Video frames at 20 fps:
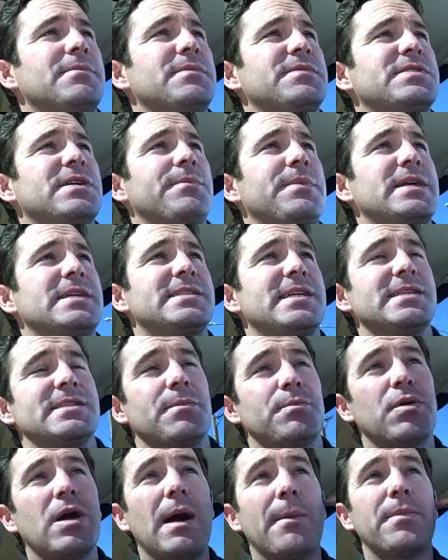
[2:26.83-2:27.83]
Somebody says
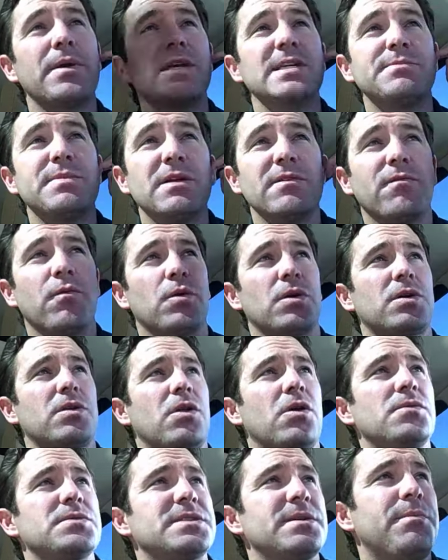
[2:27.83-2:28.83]
a property's been
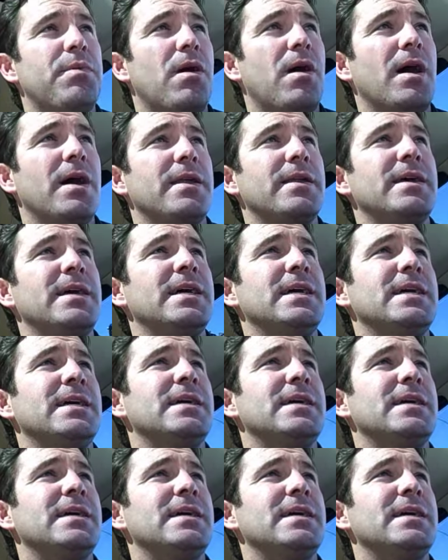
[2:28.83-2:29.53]
foreclosed upon,